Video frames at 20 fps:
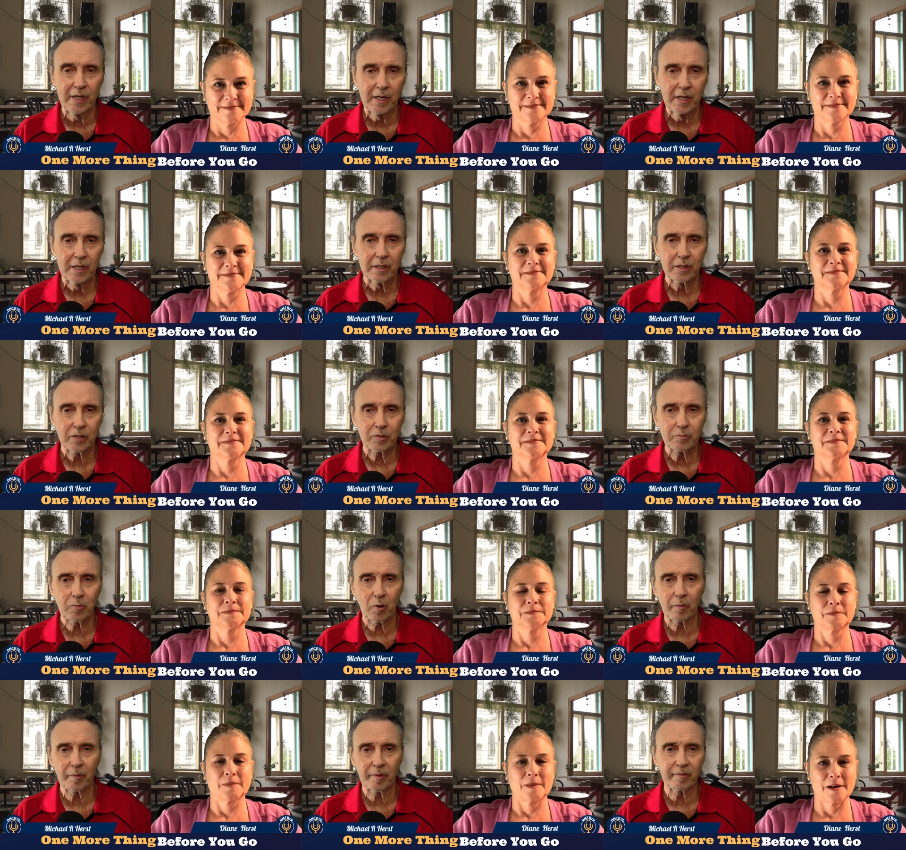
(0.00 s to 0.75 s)
Speaker 1: This
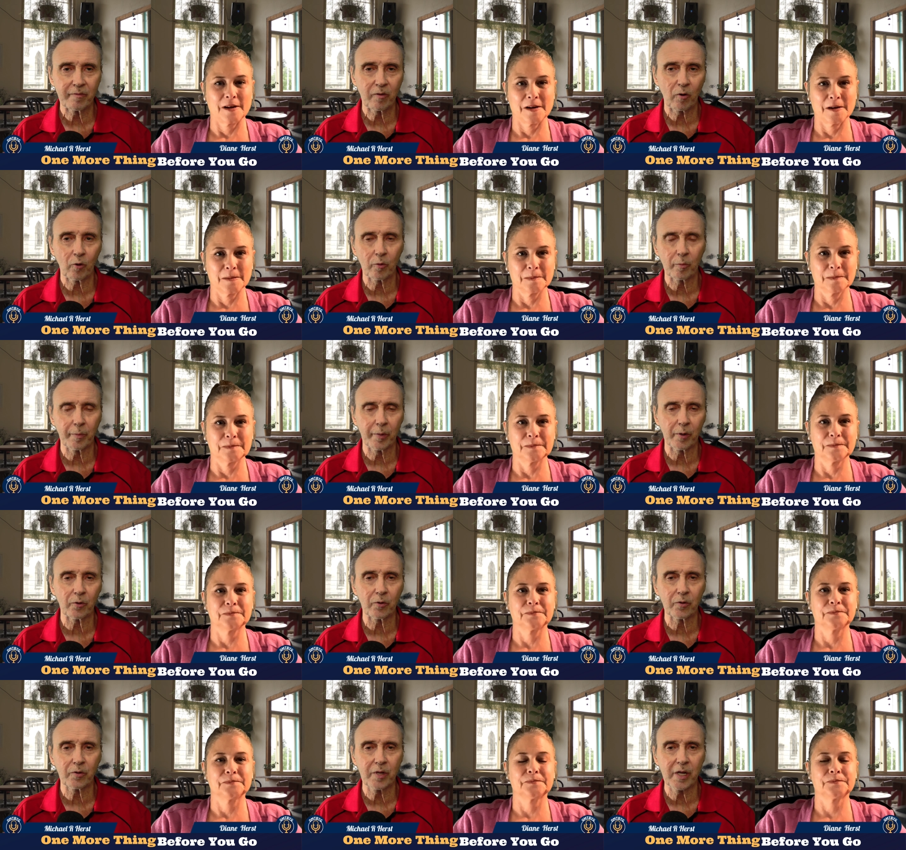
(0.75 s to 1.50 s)
moment of
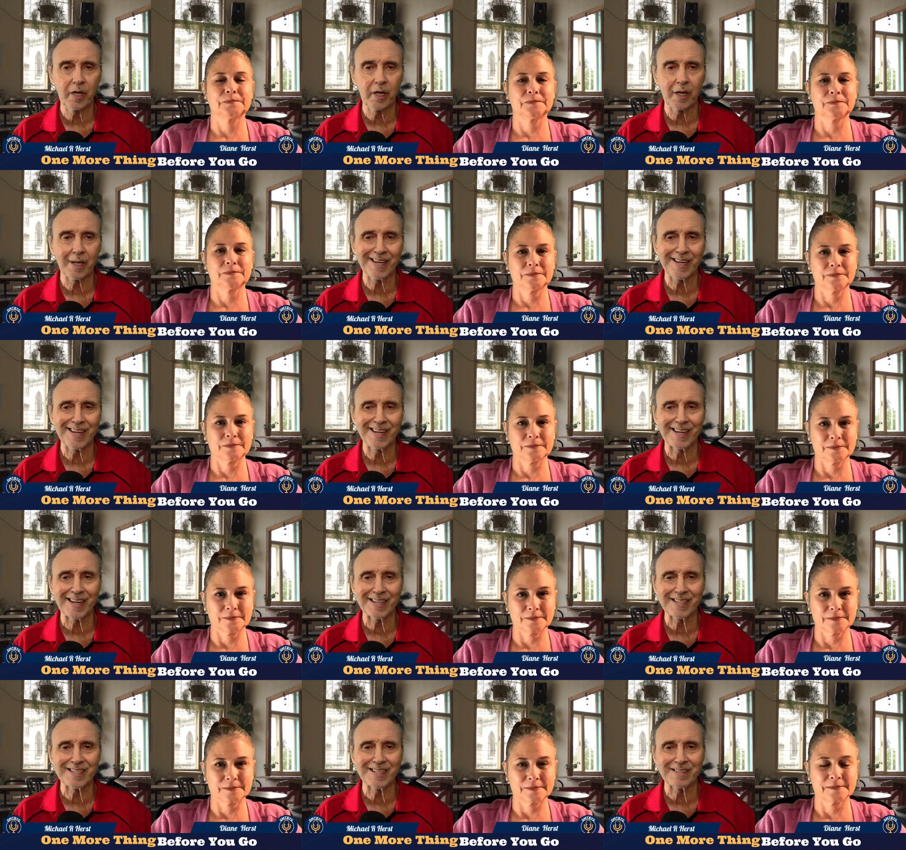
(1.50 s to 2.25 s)
vulnerability and
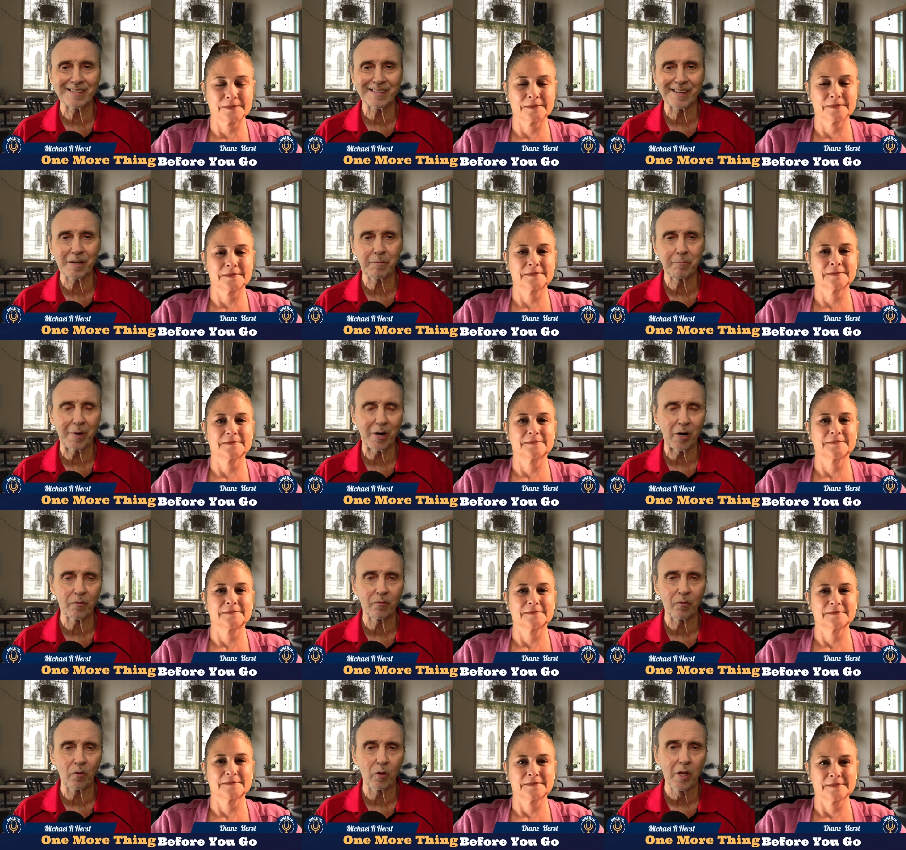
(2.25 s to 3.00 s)
connection is a
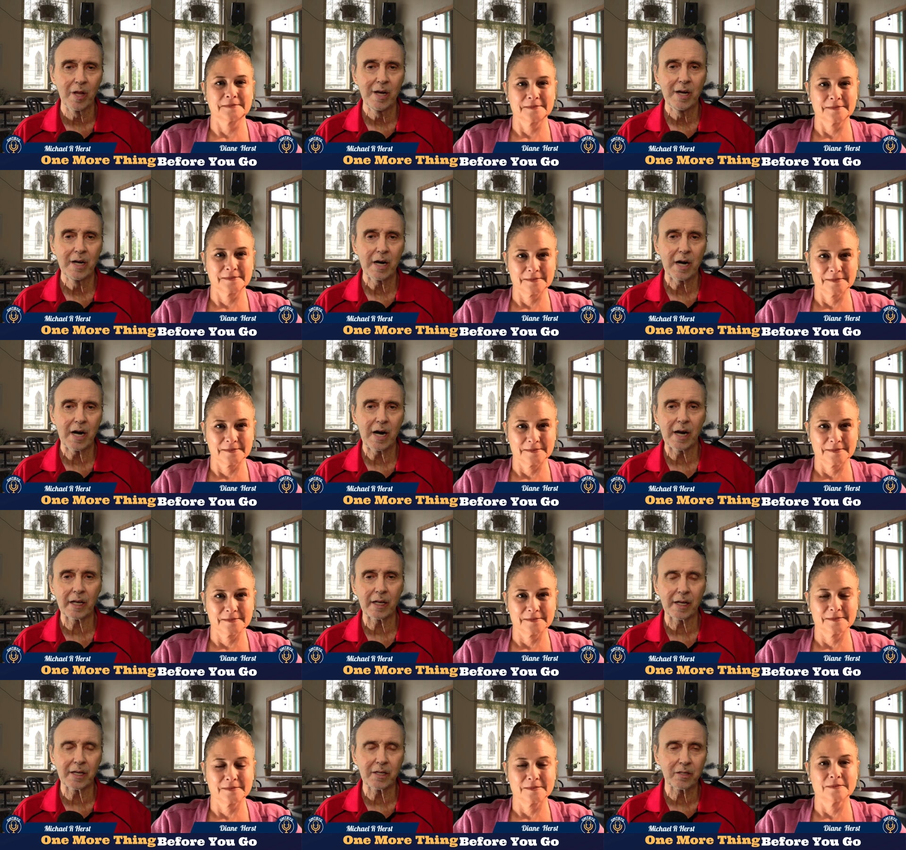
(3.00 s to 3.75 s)
powerful
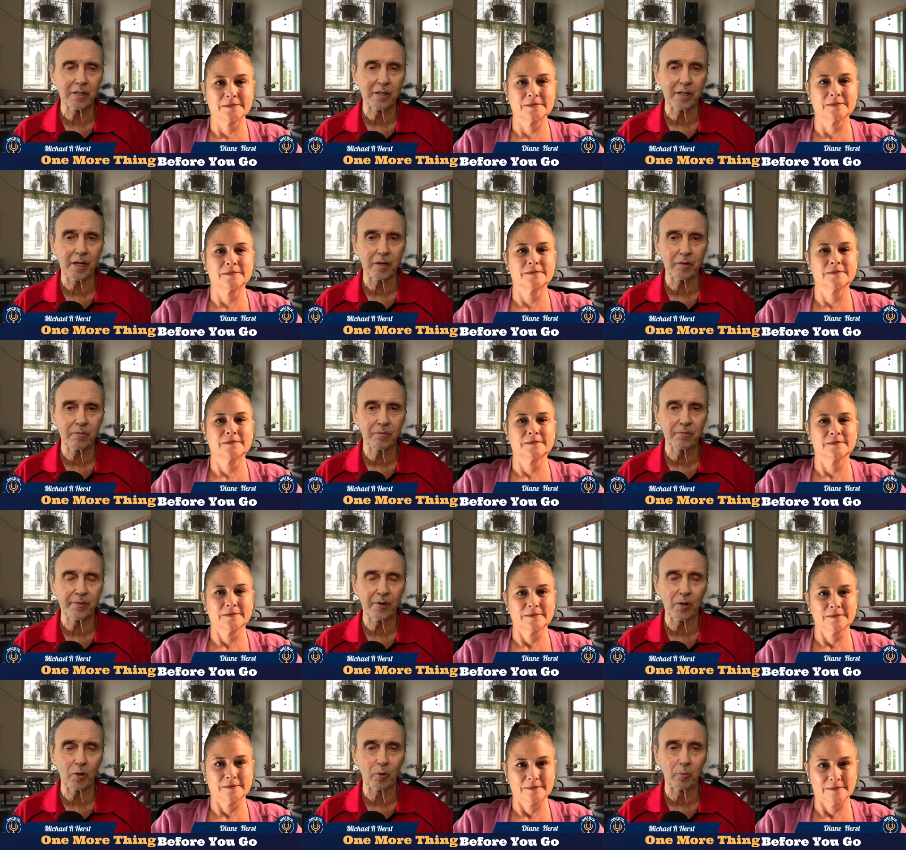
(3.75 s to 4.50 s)
highlight to that film